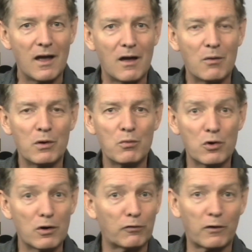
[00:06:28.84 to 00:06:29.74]
We
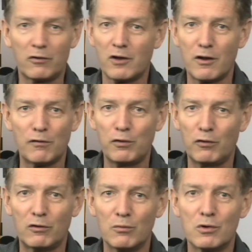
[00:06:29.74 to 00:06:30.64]
were, as far as I know, the first
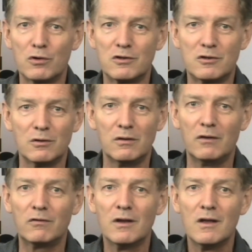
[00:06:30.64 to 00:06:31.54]
in the world to do
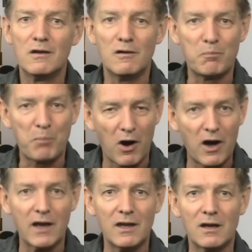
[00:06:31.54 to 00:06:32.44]
this. You've
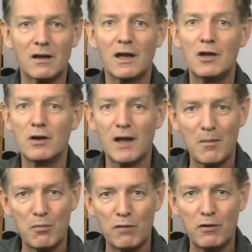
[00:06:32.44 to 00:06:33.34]
pioneered it and you're now
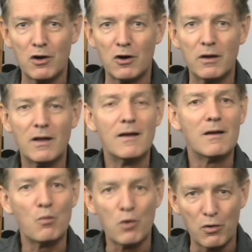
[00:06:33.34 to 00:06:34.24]
moving on.
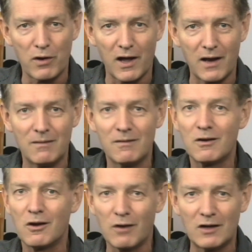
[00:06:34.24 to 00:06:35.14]
Well done,
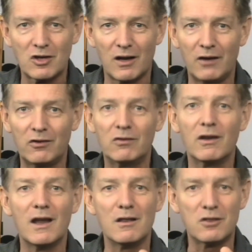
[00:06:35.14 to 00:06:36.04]
congratulations,
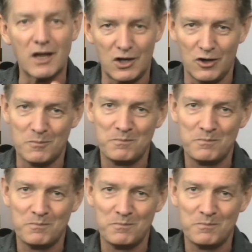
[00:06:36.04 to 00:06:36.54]
and thank you.